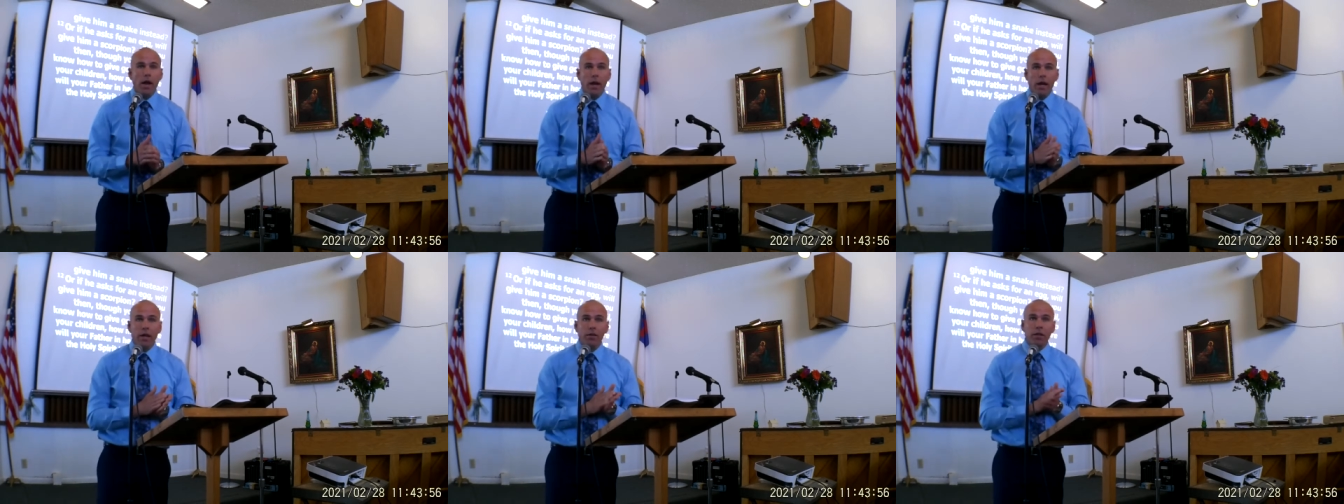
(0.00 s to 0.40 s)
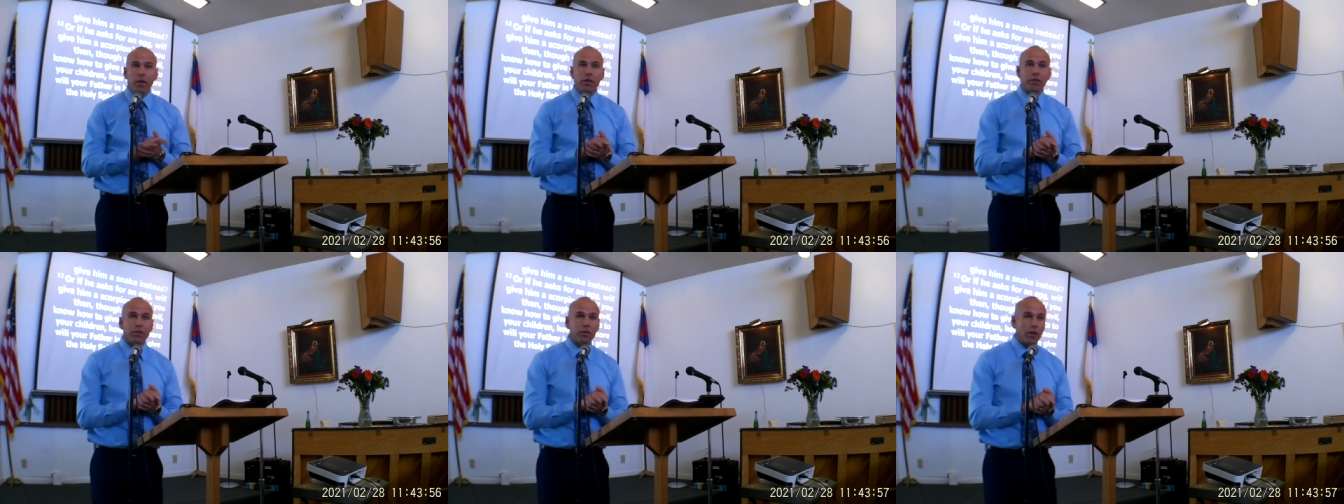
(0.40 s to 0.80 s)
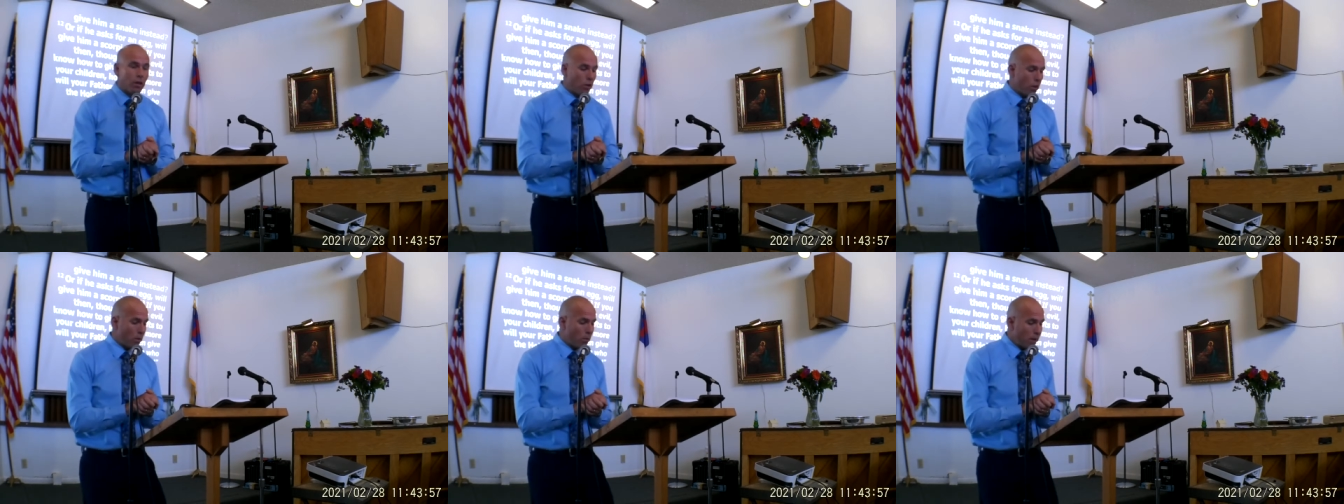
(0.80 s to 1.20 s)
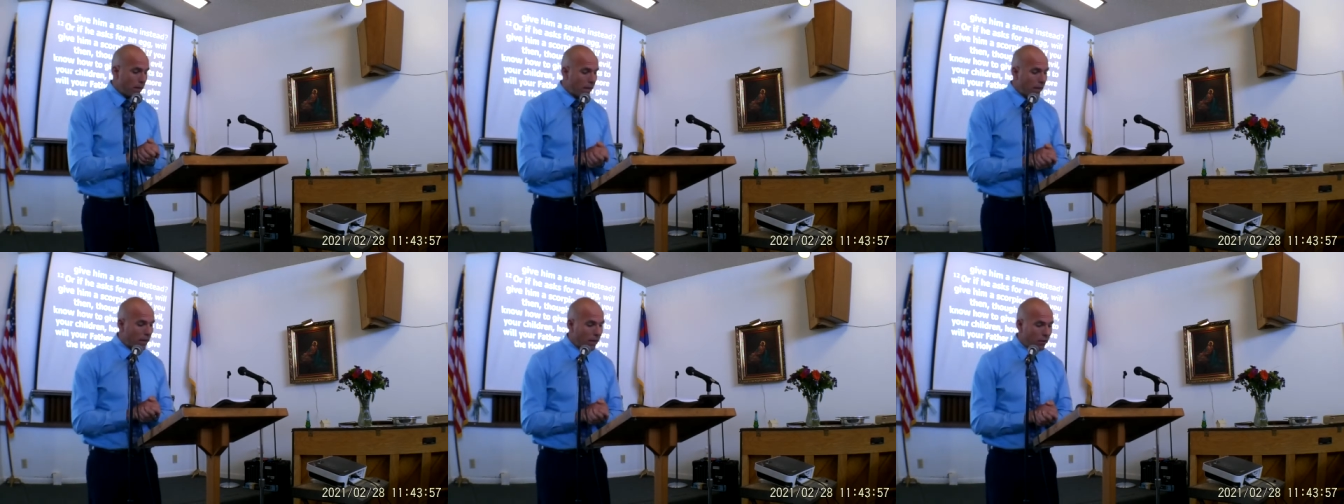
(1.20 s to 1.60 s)
In this the
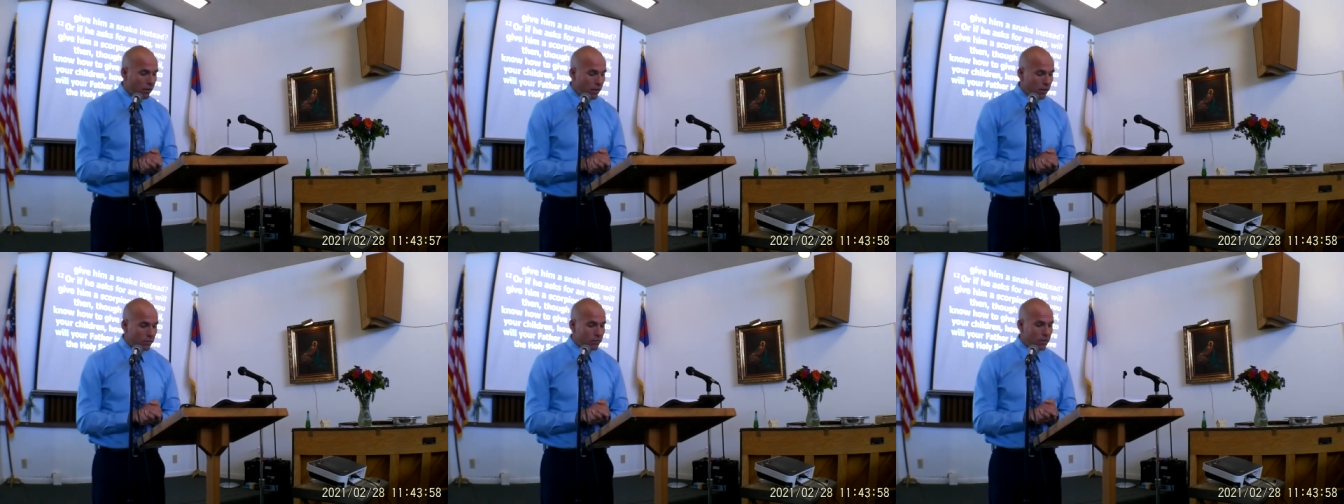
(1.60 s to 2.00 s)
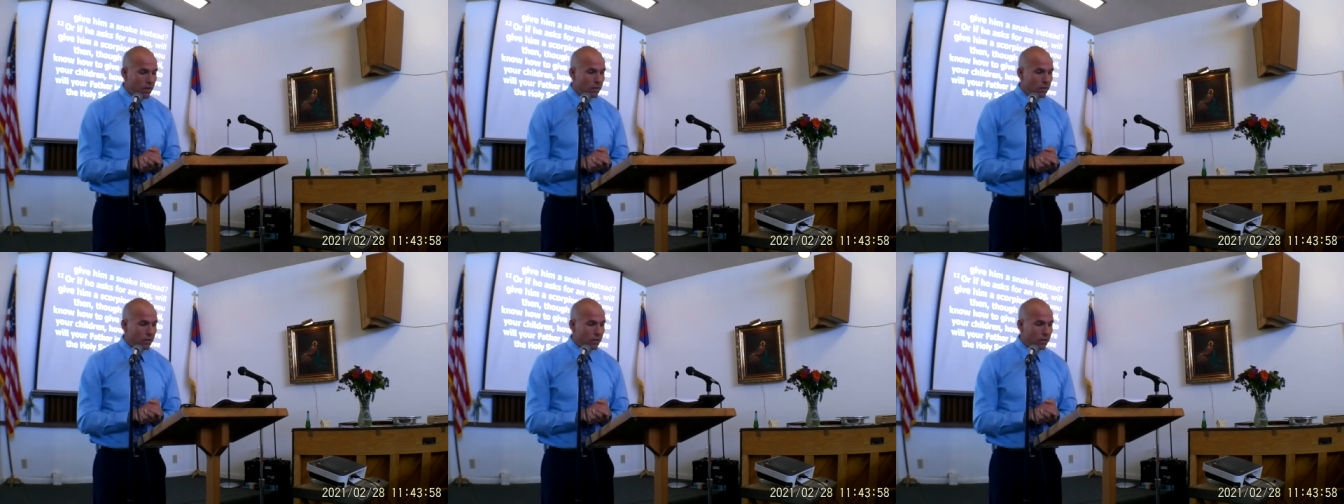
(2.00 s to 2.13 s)
beginning of this